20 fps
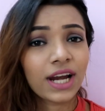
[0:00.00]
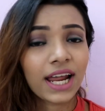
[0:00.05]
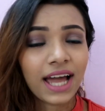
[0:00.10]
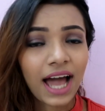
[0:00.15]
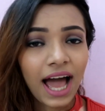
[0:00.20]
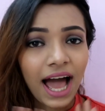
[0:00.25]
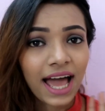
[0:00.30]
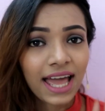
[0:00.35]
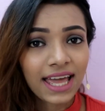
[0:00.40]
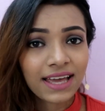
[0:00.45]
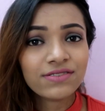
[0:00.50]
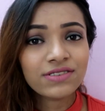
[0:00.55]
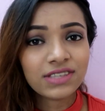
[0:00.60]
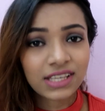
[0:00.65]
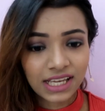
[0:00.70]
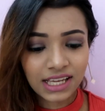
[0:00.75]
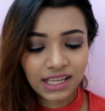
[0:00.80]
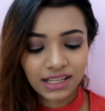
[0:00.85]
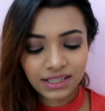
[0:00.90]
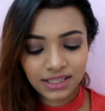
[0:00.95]
Like I have
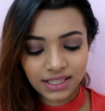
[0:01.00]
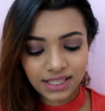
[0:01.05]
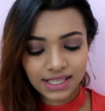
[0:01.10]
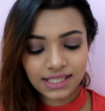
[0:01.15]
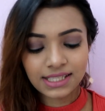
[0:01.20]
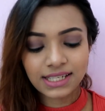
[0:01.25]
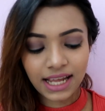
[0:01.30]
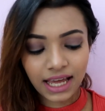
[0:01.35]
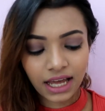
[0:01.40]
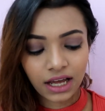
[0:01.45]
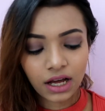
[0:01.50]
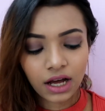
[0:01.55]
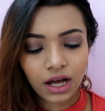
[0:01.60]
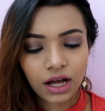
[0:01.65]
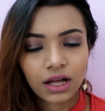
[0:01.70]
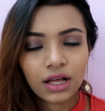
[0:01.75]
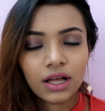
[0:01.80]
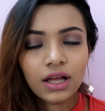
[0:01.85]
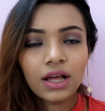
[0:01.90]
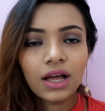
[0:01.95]
seen this
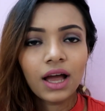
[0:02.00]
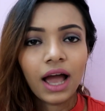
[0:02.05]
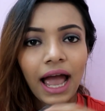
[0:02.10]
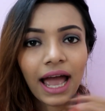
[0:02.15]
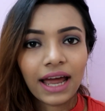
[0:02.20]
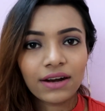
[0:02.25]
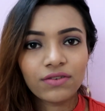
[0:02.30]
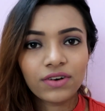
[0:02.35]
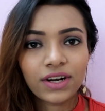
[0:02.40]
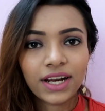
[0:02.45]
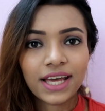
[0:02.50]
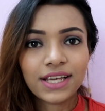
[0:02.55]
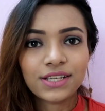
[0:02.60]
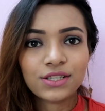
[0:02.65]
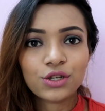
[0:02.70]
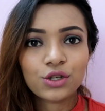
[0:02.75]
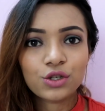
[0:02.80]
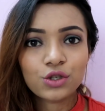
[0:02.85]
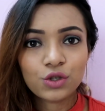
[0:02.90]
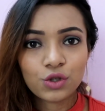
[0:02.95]
lehenga
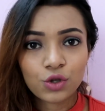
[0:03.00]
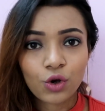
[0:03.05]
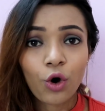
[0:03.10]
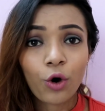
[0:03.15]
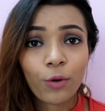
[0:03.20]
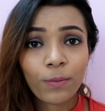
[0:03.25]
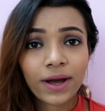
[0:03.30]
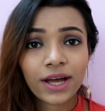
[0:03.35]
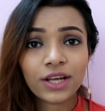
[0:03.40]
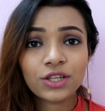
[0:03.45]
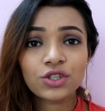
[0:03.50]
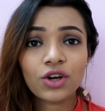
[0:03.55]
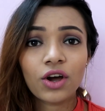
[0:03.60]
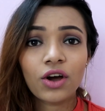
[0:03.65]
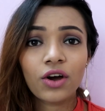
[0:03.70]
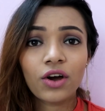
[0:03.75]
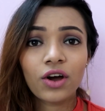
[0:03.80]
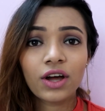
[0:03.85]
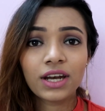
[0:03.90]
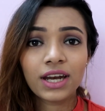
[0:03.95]
advertised so much
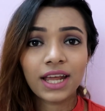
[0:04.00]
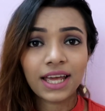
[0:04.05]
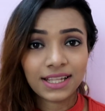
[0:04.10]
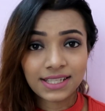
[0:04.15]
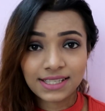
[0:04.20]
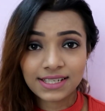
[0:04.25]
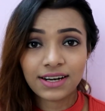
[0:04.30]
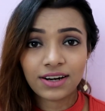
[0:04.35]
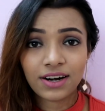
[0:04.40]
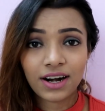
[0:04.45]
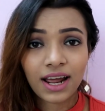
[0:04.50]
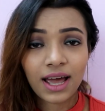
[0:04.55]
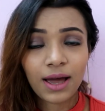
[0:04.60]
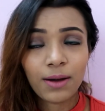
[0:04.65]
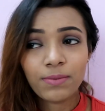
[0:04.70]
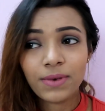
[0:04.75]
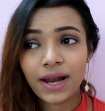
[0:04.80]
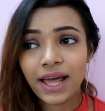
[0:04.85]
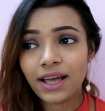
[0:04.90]
on Instagram.